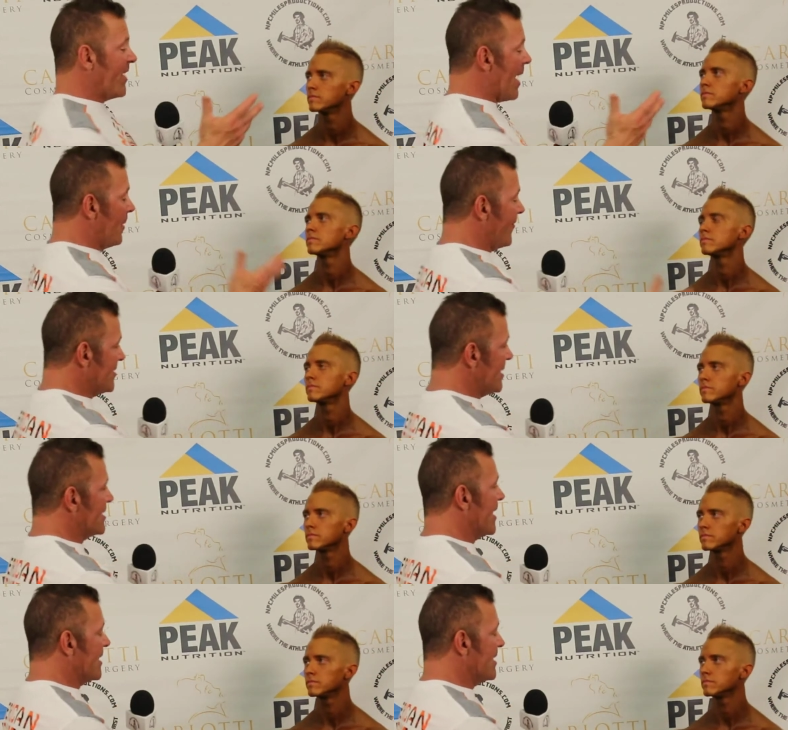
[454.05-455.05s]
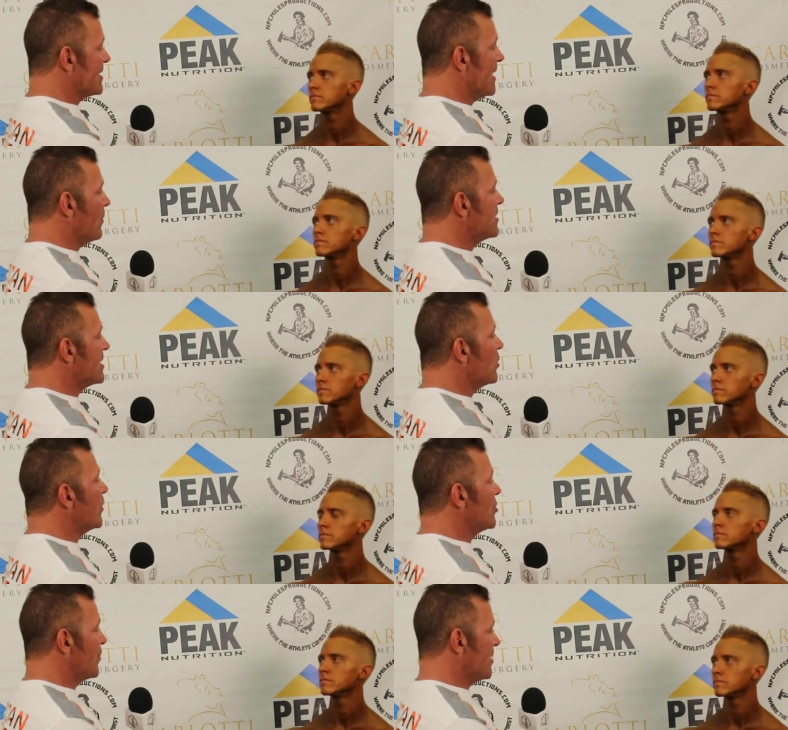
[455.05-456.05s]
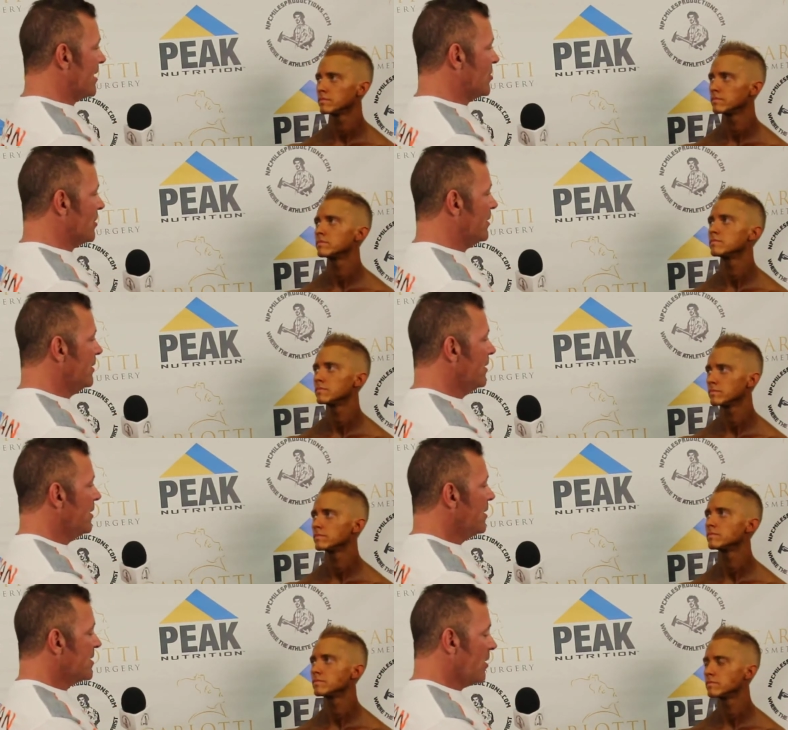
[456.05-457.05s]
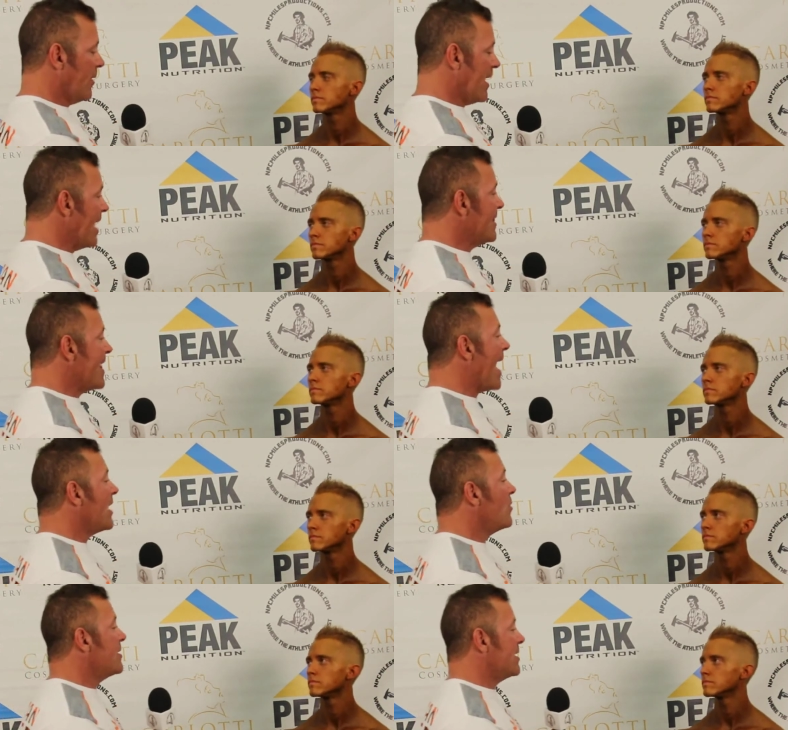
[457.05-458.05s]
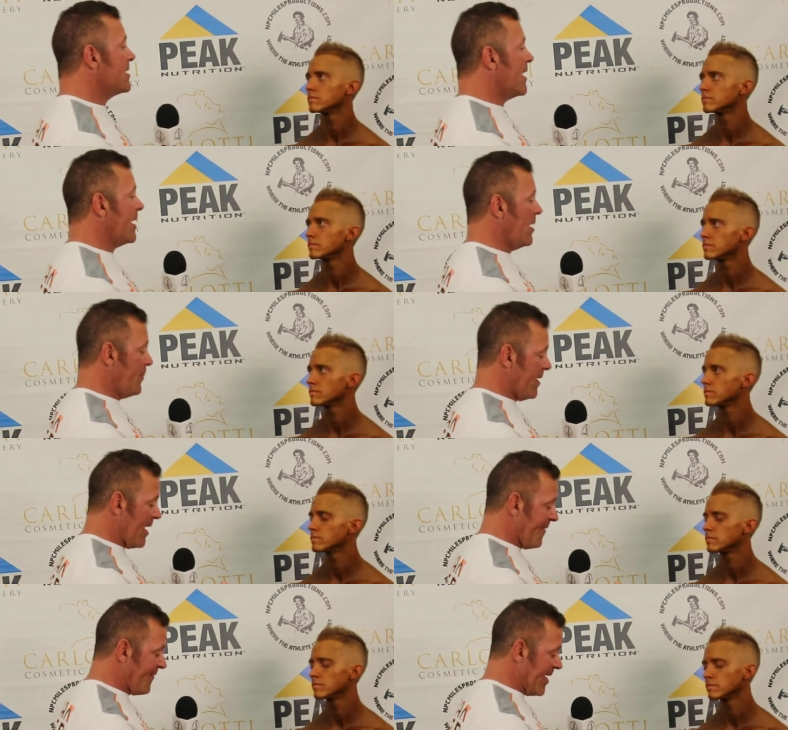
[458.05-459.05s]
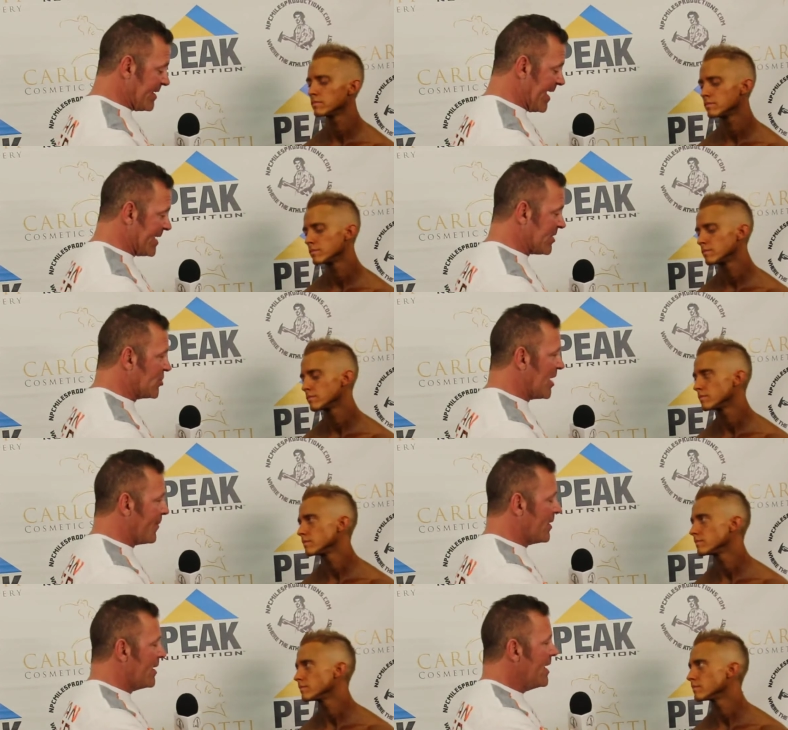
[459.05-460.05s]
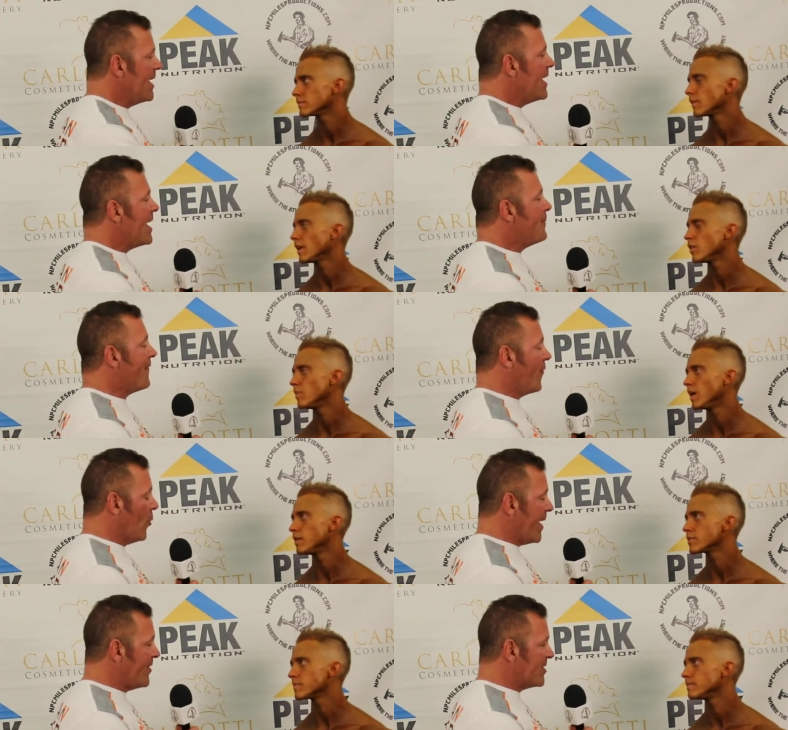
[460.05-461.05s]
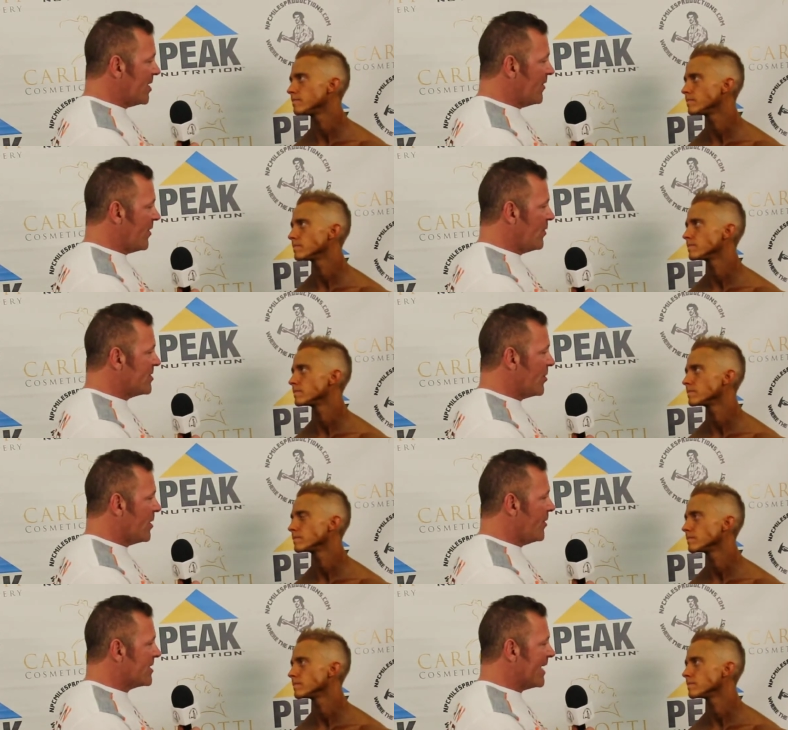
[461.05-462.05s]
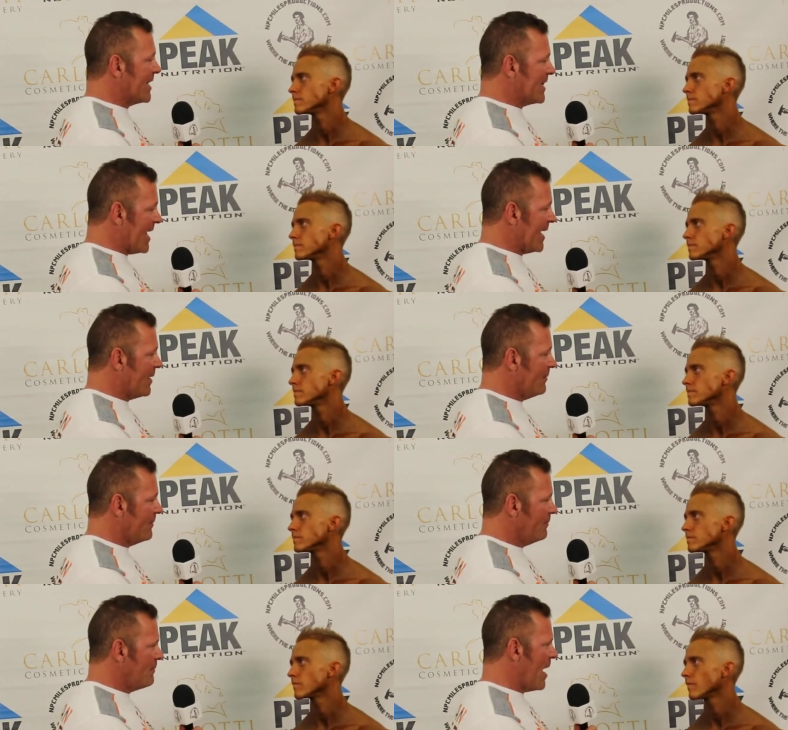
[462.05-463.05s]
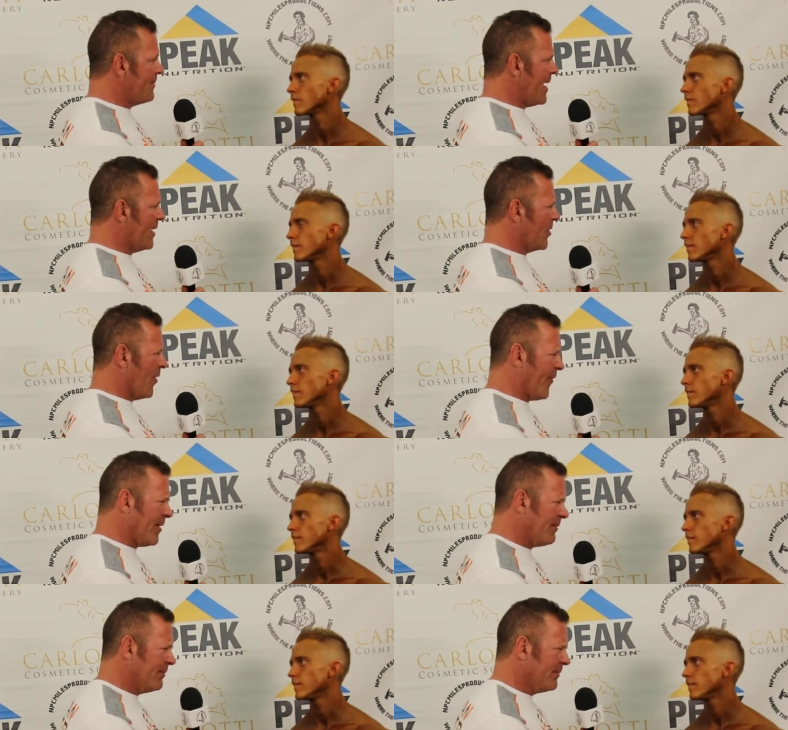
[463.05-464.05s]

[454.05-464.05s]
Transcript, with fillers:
Speaker 1: phenomenal physiques like this, and I want to see you reach your potential. So, and that you did tonight. You've been a fantastic champion. Before we end this interview, is there anybody else I'd like to thank? Mom, dad, girlfriend?